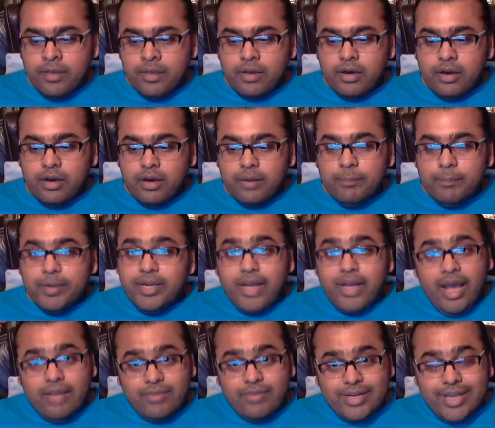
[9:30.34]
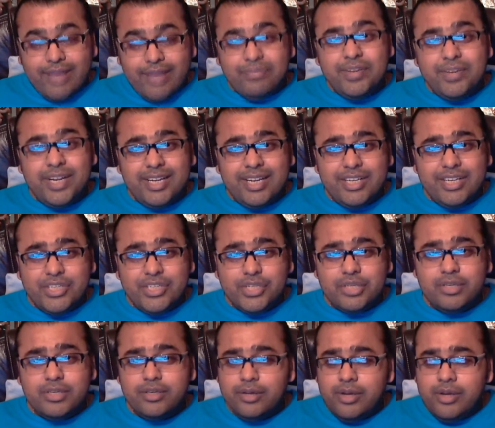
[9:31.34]
But I will definitely
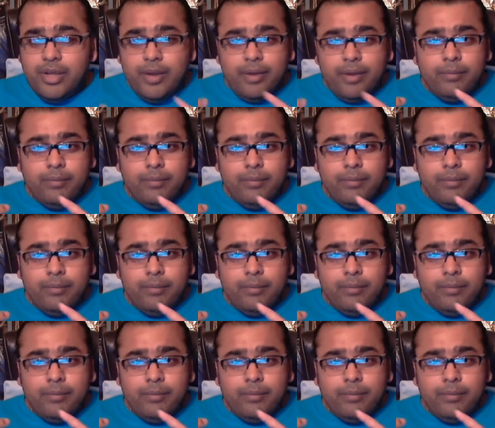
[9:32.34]
share